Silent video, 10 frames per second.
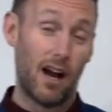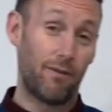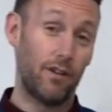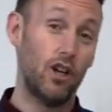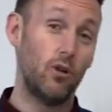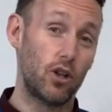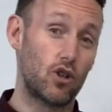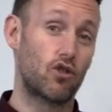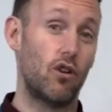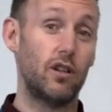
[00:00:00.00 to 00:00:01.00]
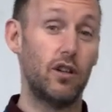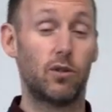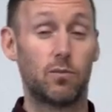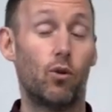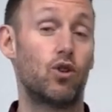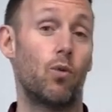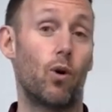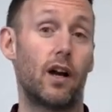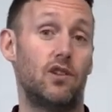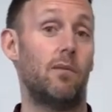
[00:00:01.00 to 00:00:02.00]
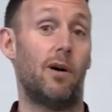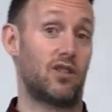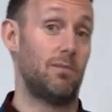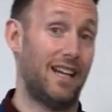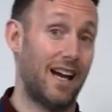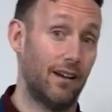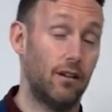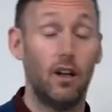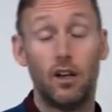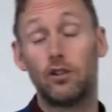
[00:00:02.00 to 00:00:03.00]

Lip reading: and for you, you're just trying to do as much work as you possibly can.